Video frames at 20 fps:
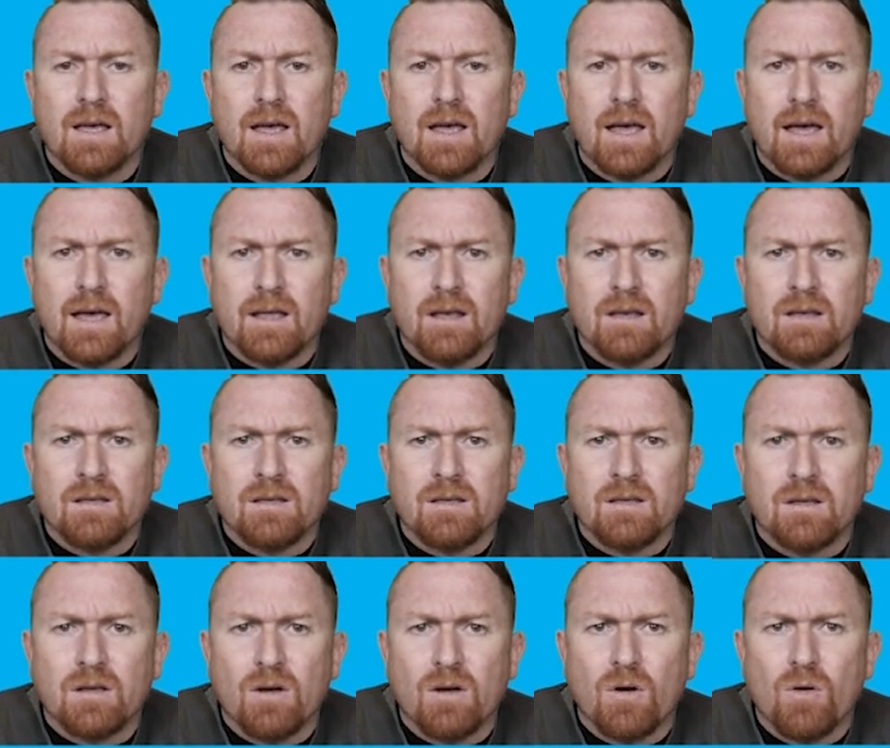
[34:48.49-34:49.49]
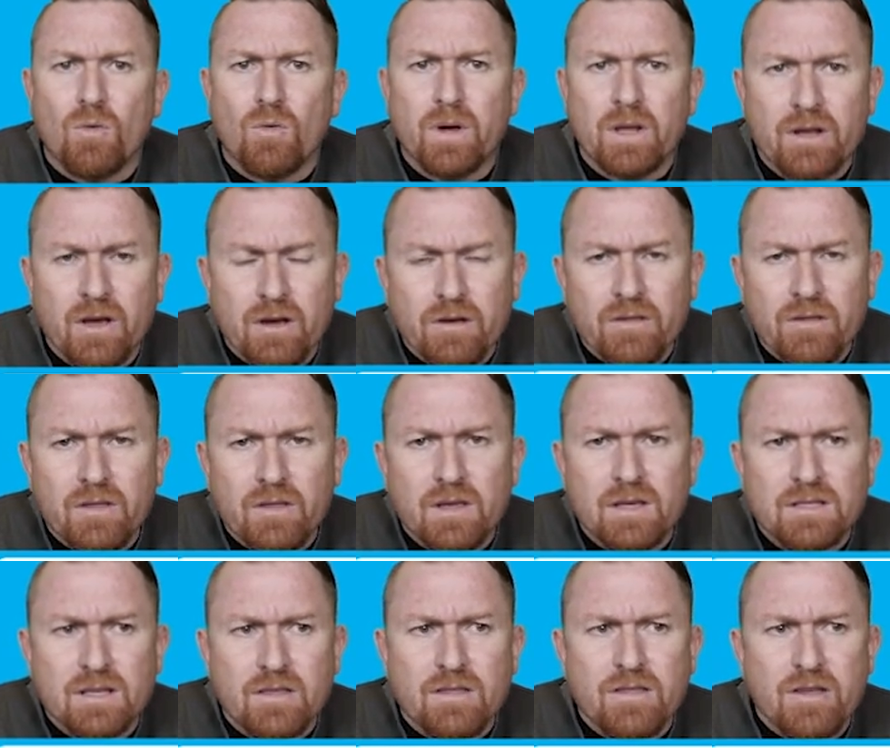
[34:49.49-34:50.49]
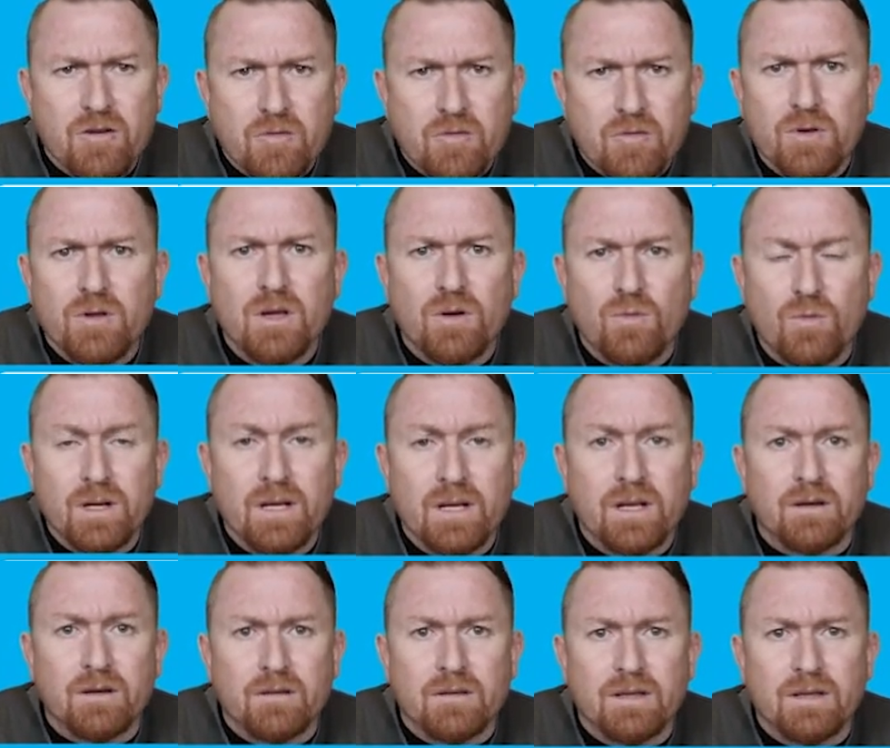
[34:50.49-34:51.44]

And we know there's a therapeutic window,